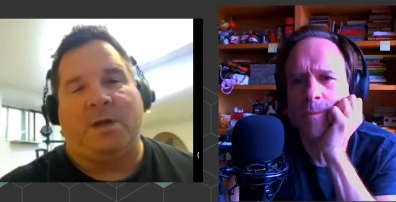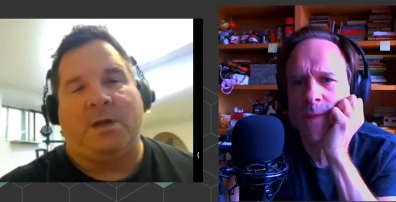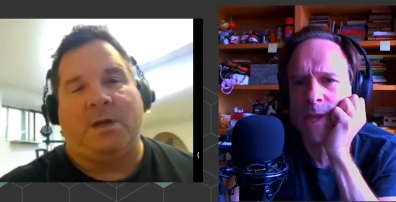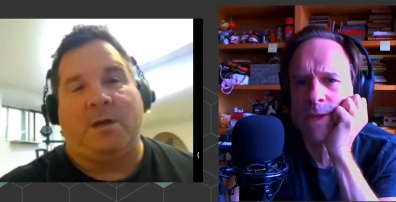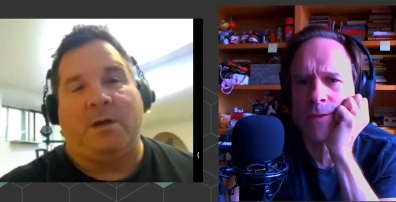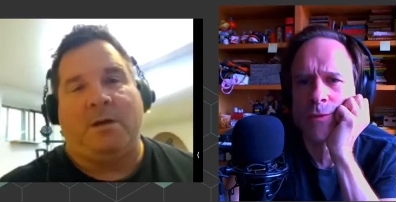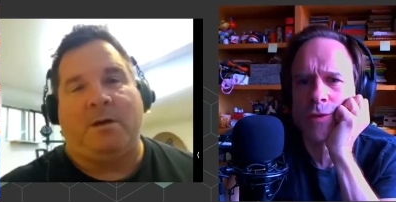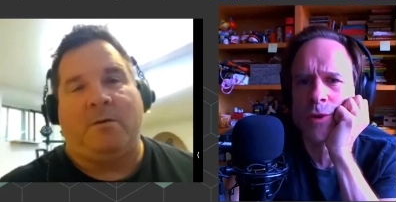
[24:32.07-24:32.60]

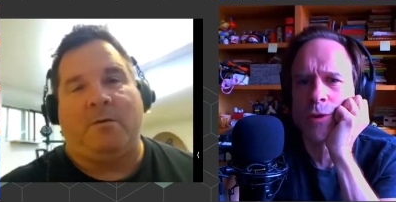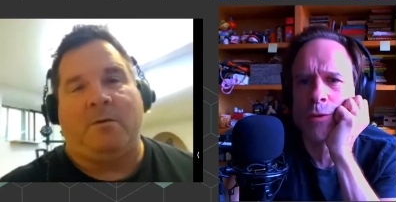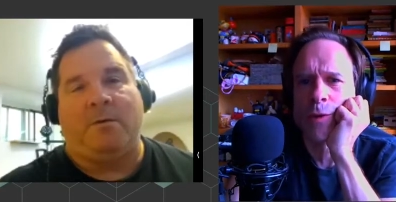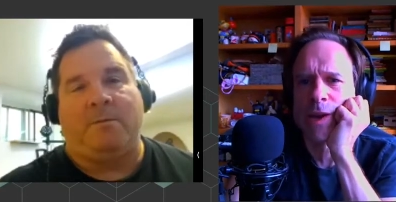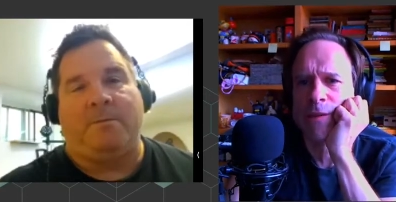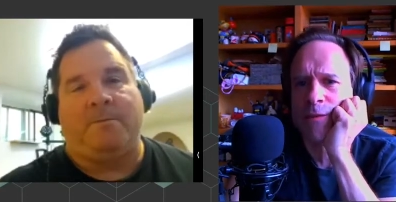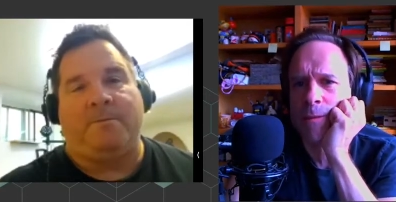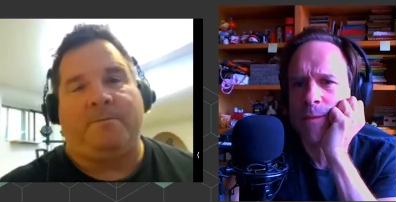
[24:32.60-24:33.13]
Speaker 1: things you took
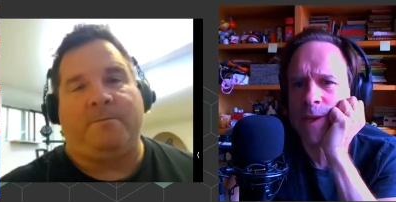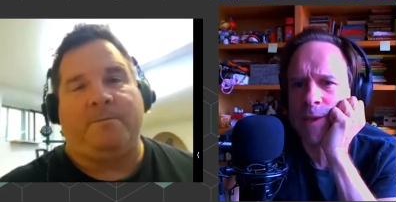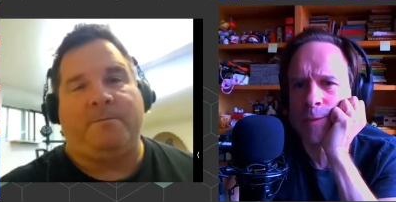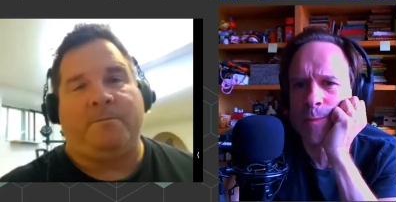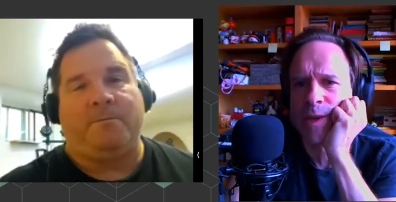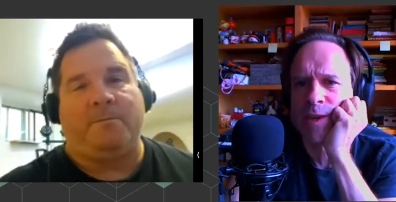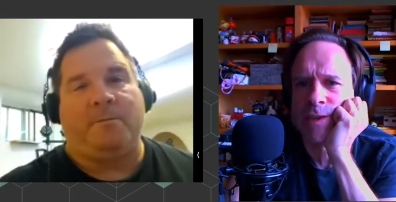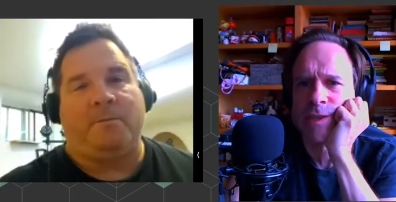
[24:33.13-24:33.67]
away from the
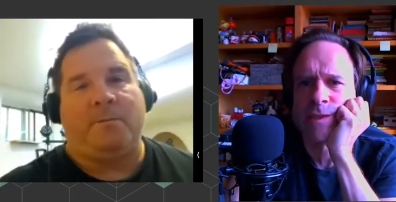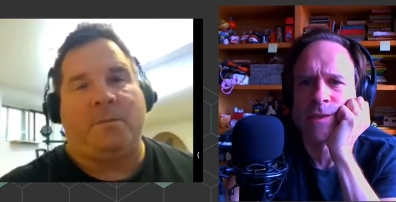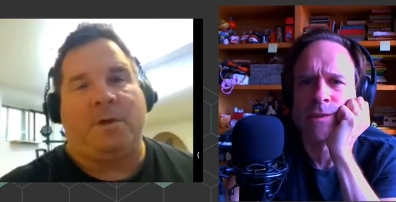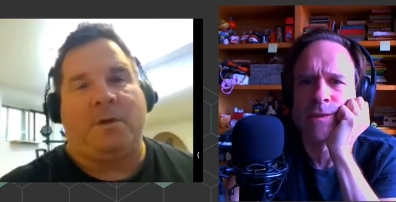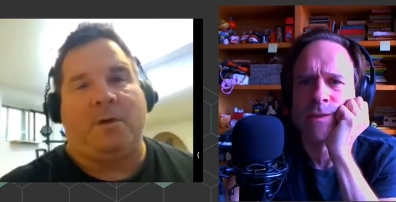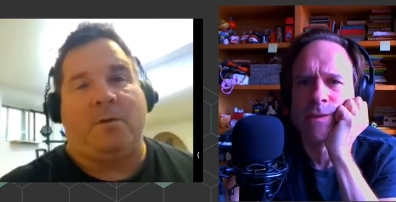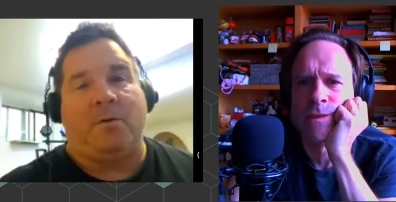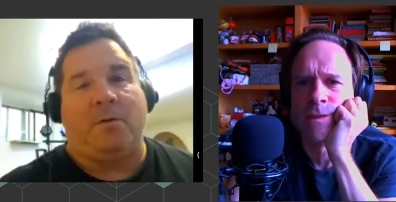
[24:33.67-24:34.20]
experience?
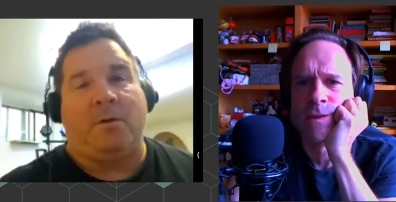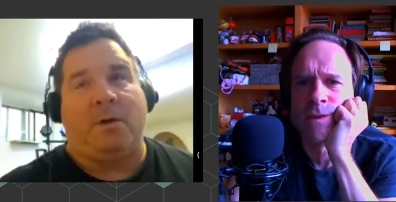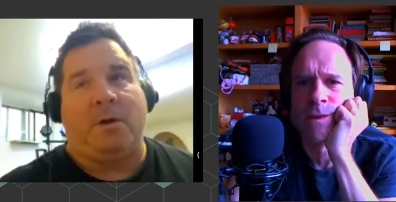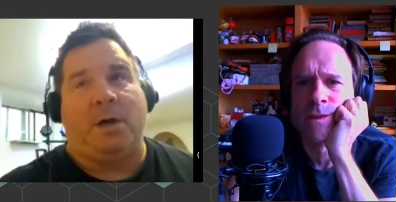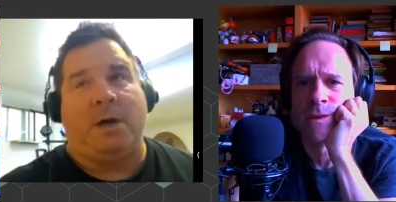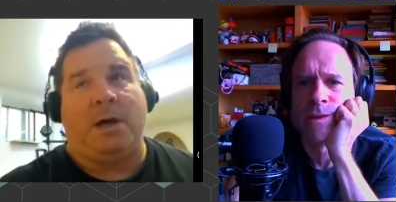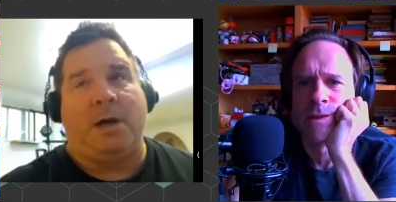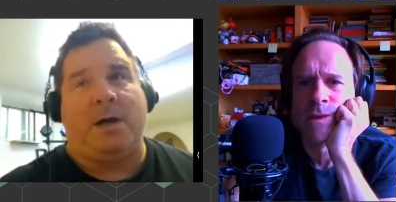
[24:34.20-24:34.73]

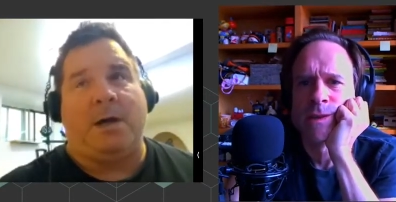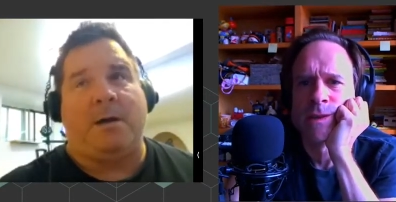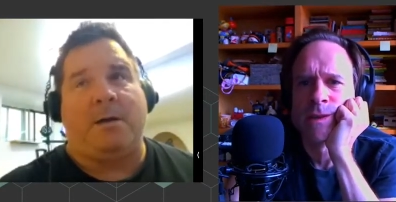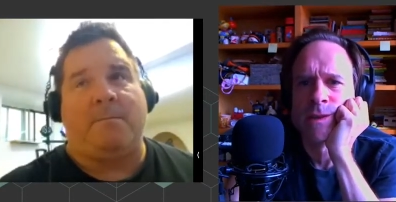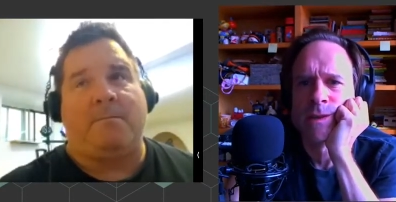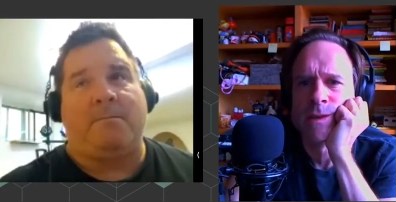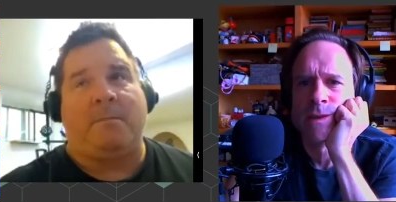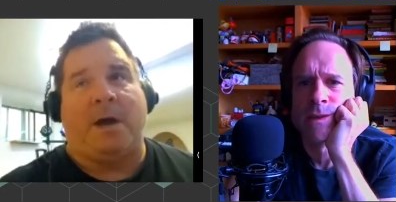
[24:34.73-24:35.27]

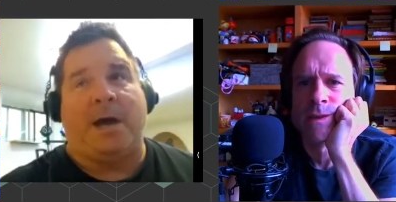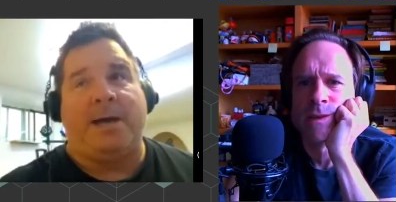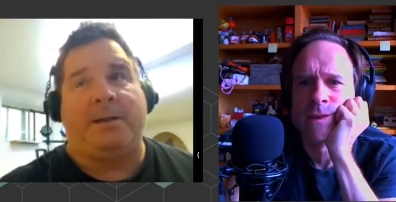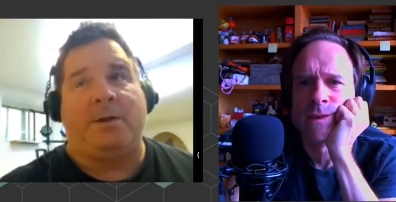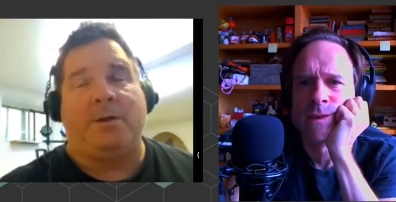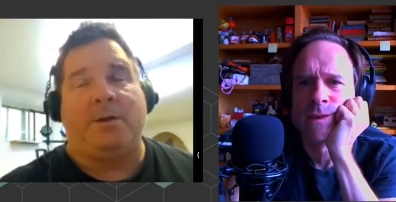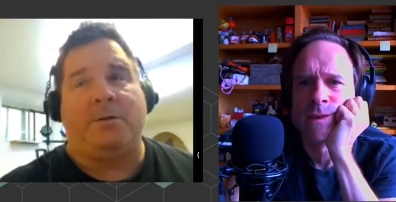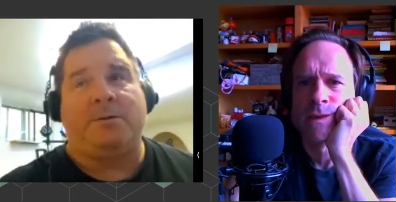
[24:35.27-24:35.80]
Speaker 2: I
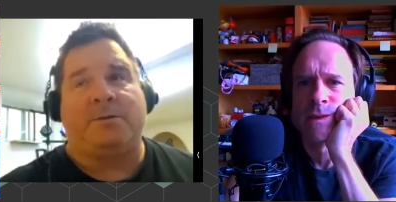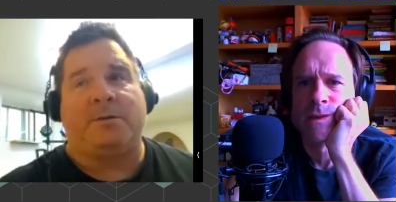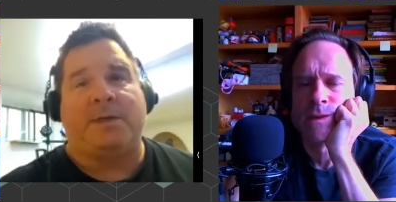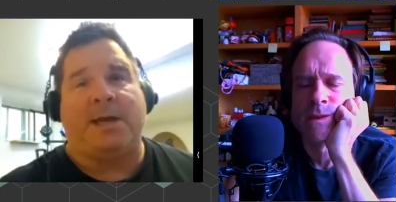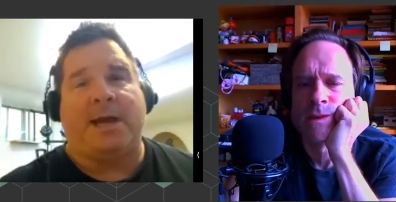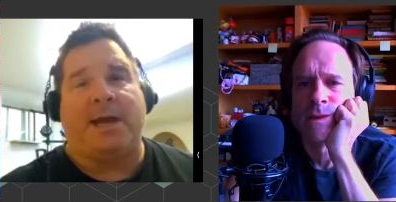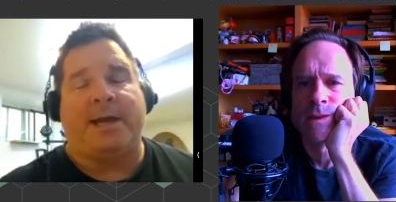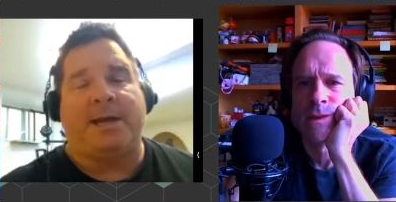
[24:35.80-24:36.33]
learned
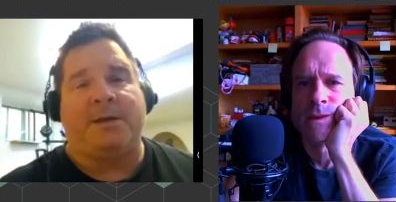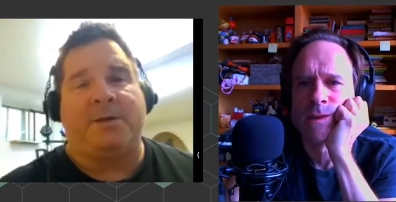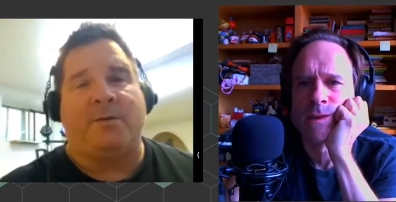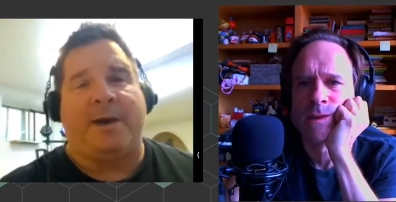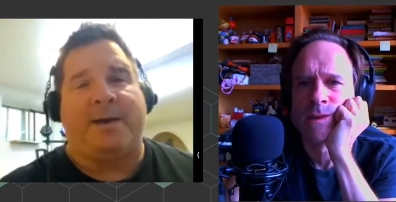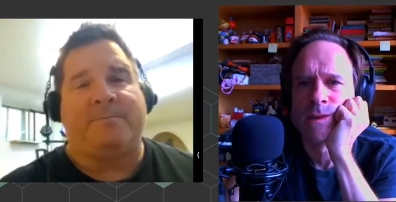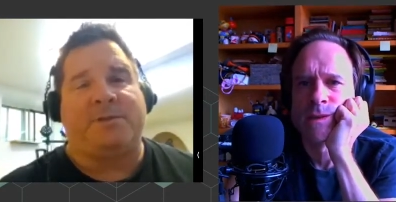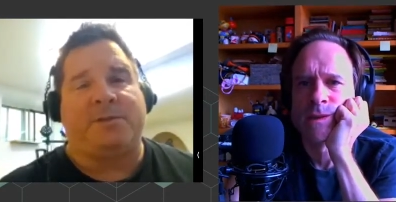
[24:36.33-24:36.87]
that I can
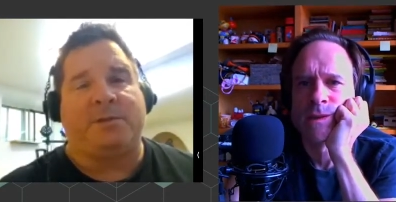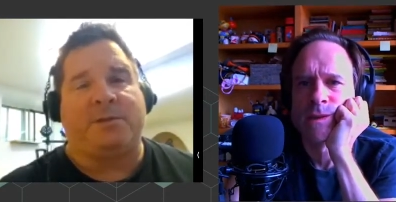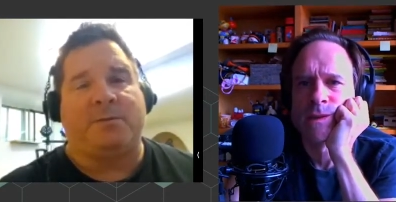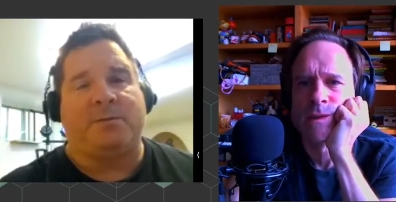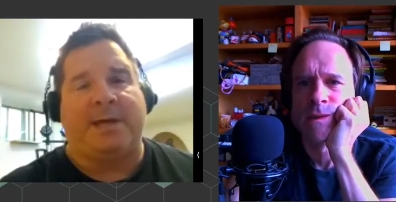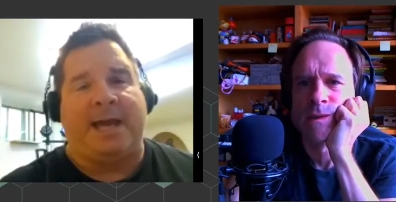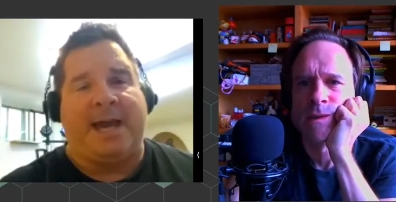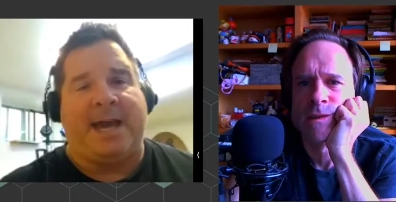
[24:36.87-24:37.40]
do absolutely